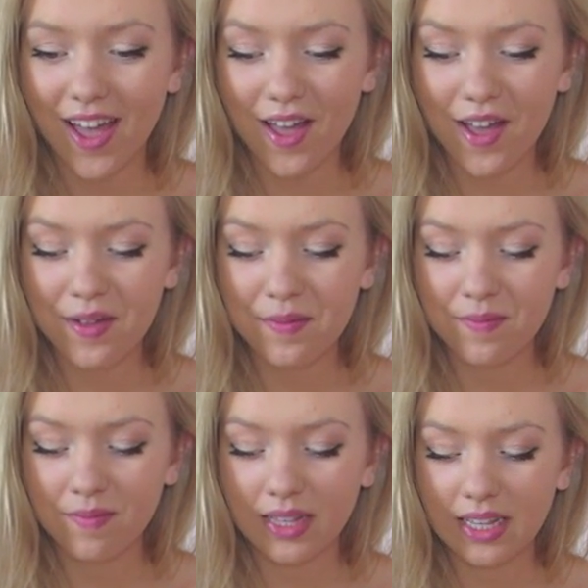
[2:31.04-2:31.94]

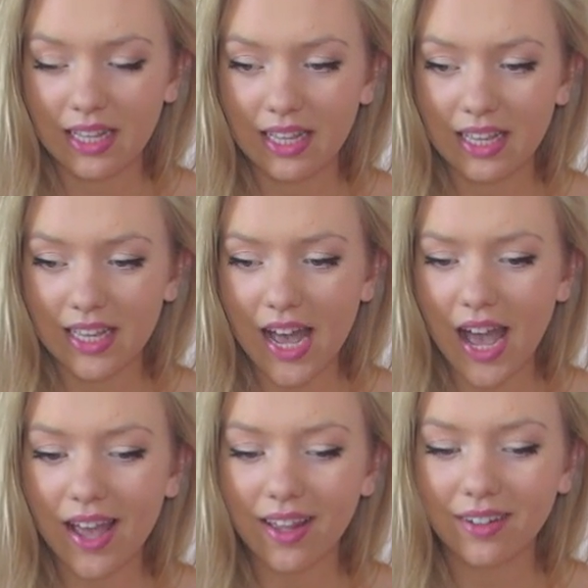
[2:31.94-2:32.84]
I
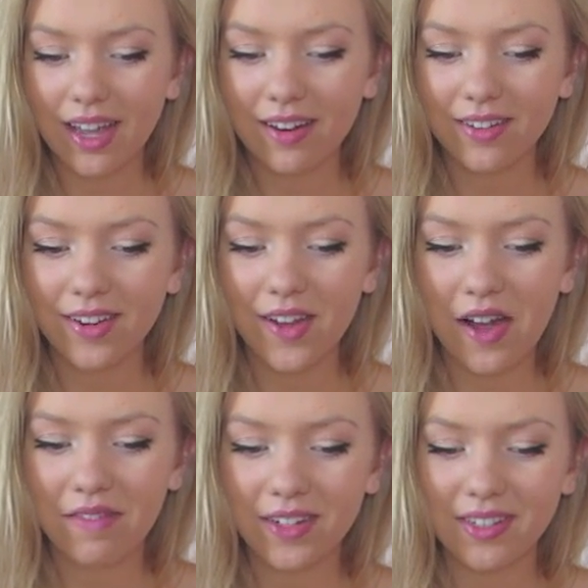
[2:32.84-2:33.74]
don't know,
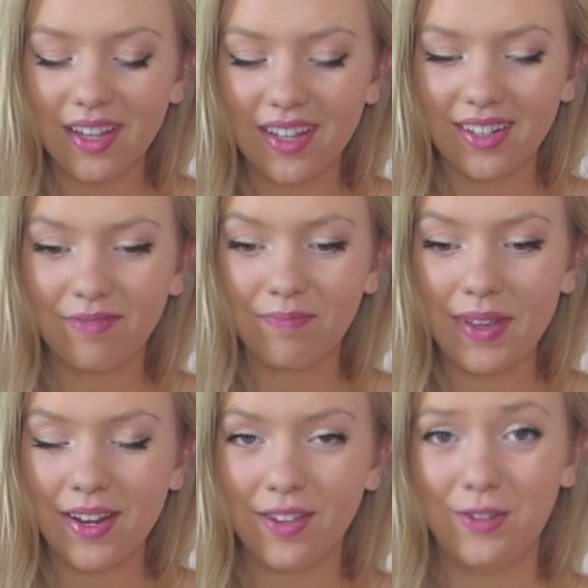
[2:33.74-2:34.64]
I've just like
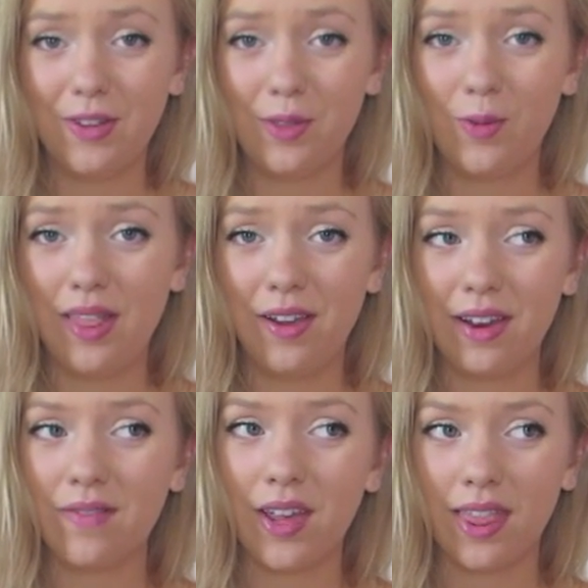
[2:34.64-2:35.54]
been enjoying the weather and
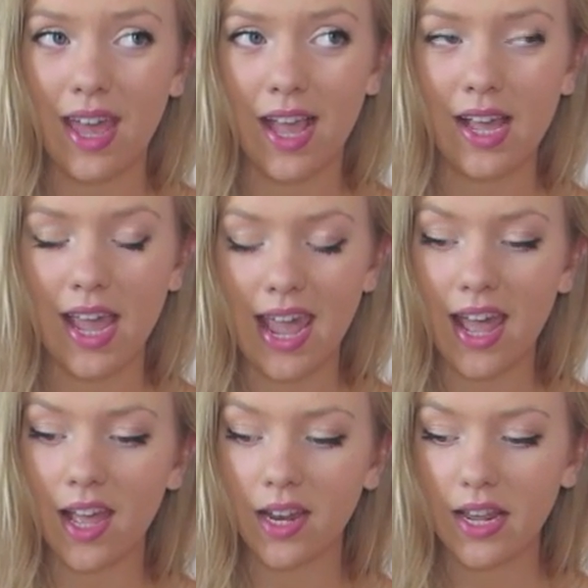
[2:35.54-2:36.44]
everything.
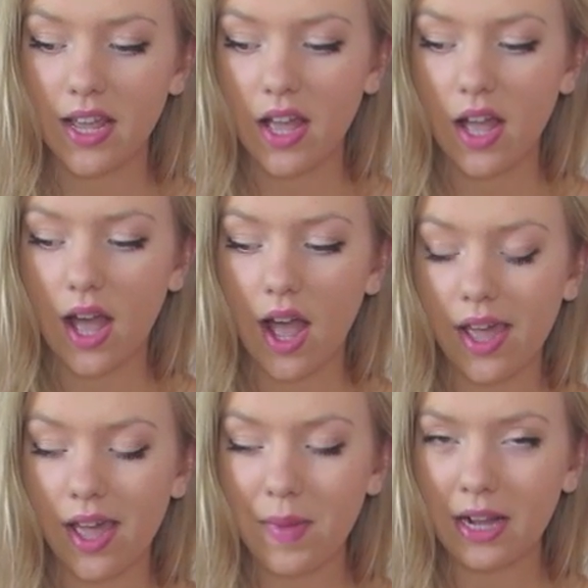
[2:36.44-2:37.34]
And I
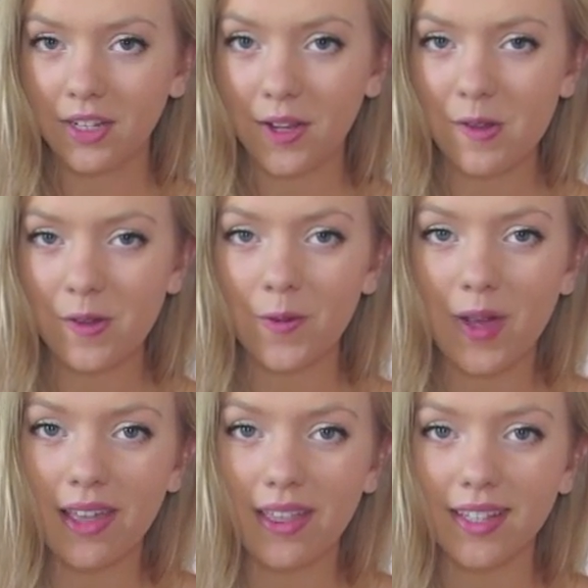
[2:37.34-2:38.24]
am actually going
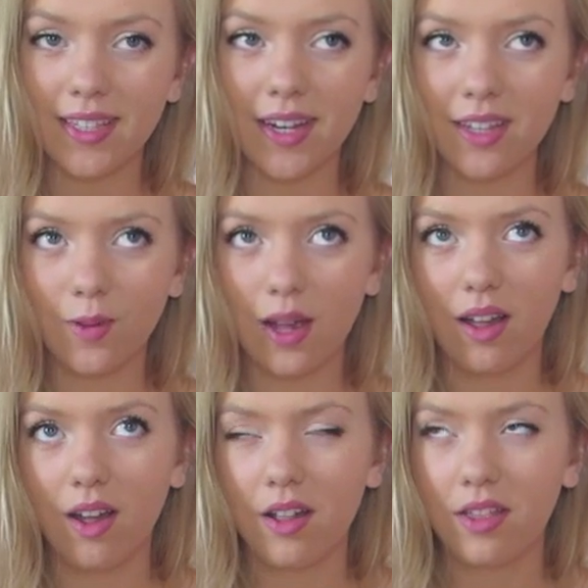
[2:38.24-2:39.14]
away this year as
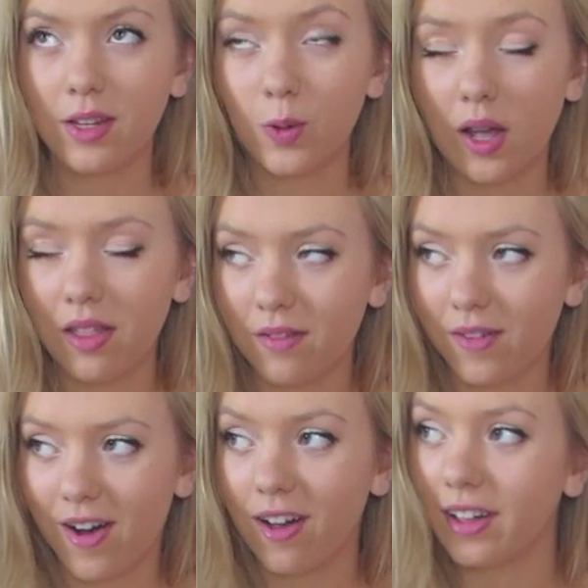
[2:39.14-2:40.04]
well on the 12th of
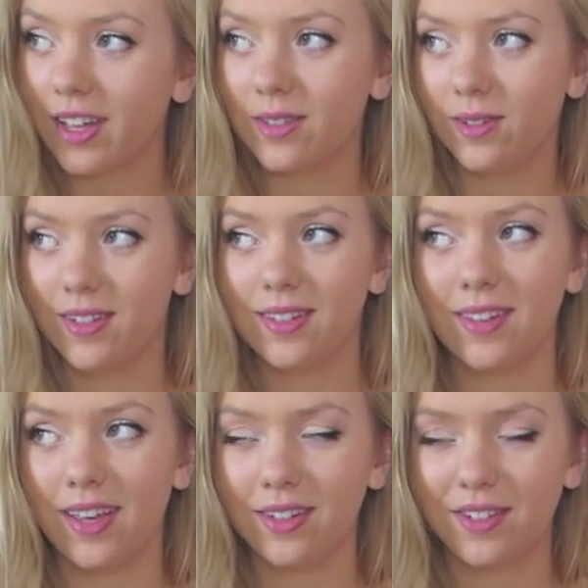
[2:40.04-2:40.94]
August, which is
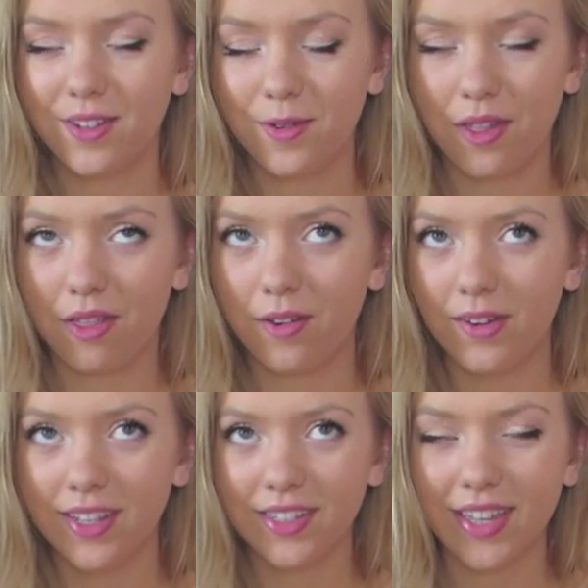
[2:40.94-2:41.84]
in like 2 or 3
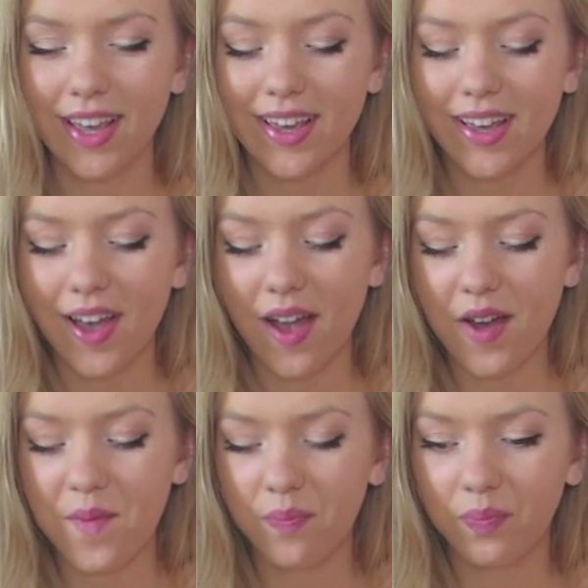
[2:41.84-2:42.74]
weeks.
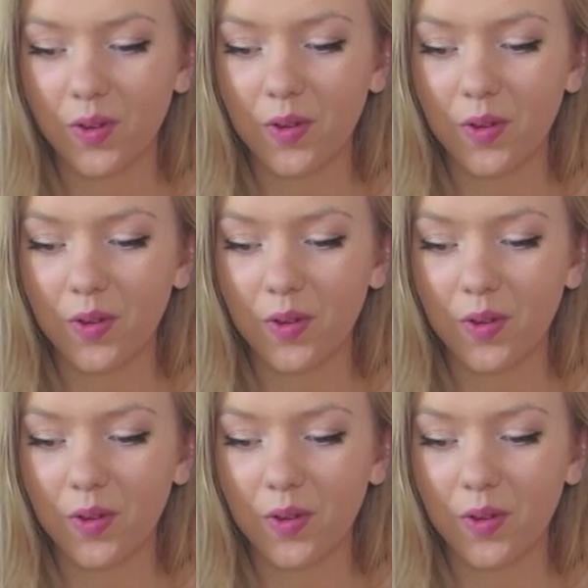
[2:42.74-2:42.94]
I'm